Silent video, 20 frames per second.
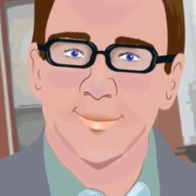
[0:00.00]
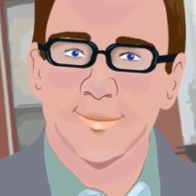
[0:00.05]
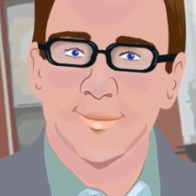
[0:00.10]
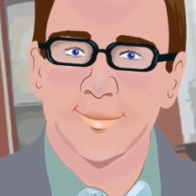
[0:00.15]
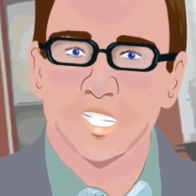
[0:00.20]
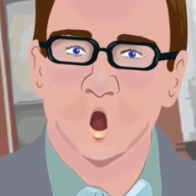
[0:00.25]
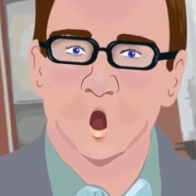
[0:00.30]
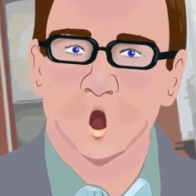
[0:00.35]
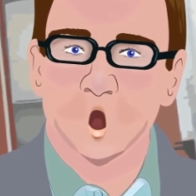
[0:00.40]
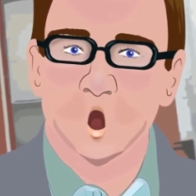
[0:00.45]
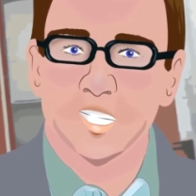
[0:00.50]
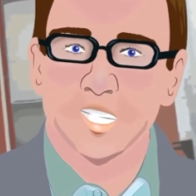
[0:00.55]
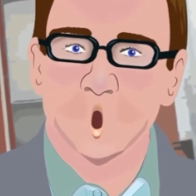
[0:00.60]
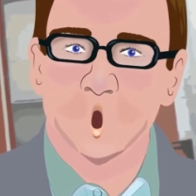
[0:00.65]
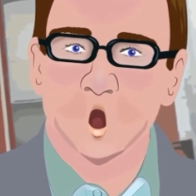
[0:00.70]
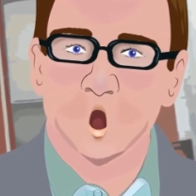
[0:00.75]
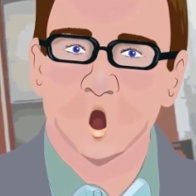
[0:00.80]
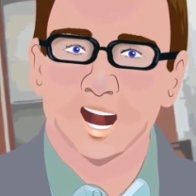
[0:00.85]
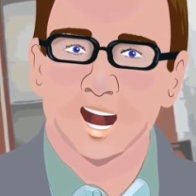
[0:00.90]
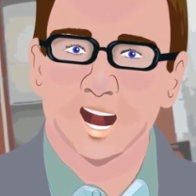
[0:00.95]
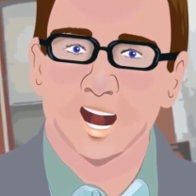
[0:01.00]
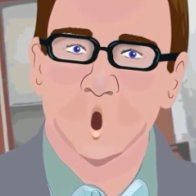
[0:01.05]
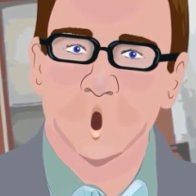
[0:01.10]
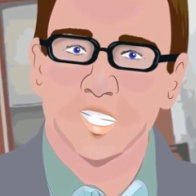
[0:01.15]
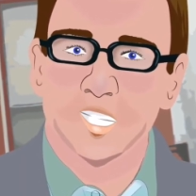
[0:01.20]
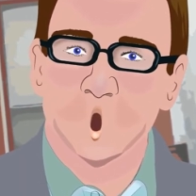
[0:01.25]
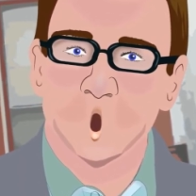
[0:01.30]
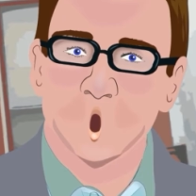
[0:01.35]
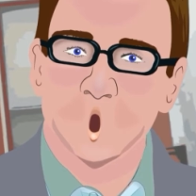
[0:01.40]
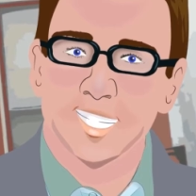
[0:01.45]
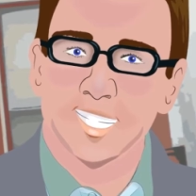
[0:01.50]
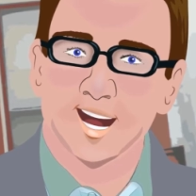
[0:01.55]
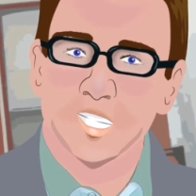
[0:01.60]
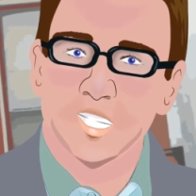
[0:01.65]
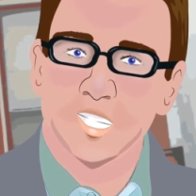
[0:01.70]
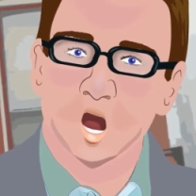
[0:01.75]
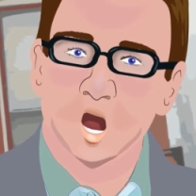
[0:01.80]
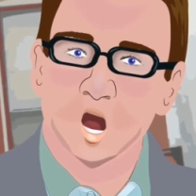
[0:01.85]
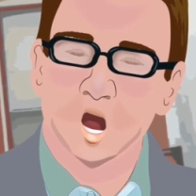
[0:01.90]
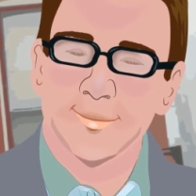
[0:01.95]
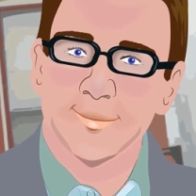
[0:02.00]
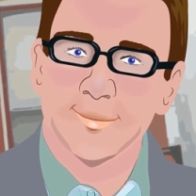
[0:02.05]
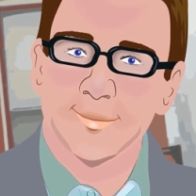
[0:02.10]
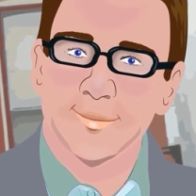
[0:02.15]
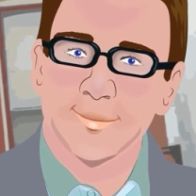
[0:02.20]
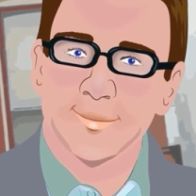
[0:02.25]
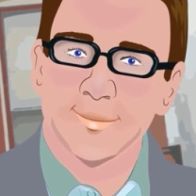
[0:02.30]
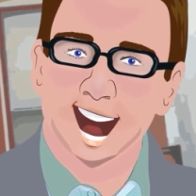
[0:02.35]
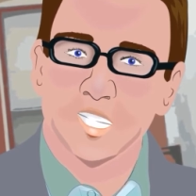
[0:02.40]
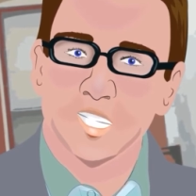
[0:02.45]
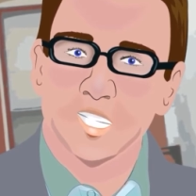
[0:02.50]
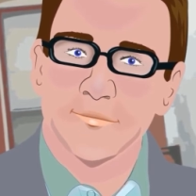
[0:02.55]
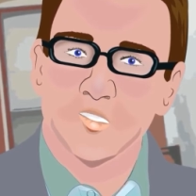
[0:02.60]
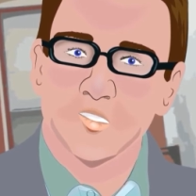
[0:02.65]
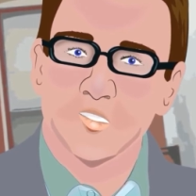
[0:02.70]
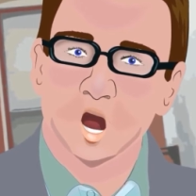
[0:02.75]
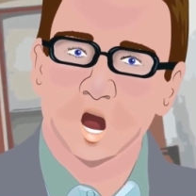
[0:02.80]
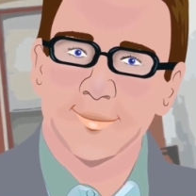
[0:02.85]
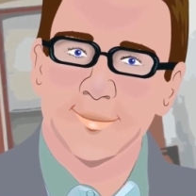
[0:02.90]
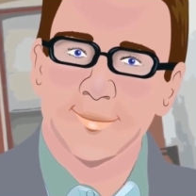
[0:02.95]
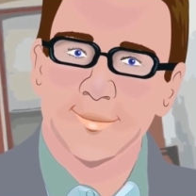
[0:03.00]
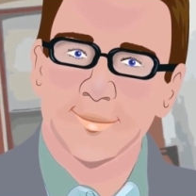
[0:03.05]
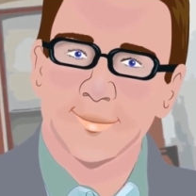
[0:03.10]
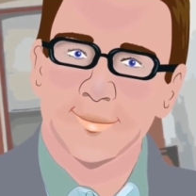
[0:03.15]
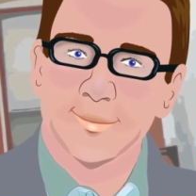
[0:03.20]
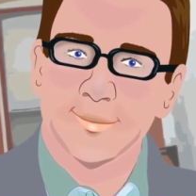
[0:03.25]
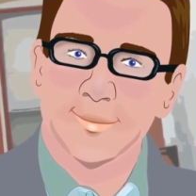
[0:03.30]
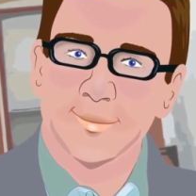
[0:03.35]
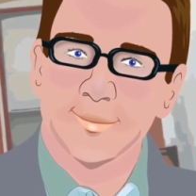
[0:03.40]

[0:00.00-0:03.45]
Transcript: Queer sort of notion he had, I confess.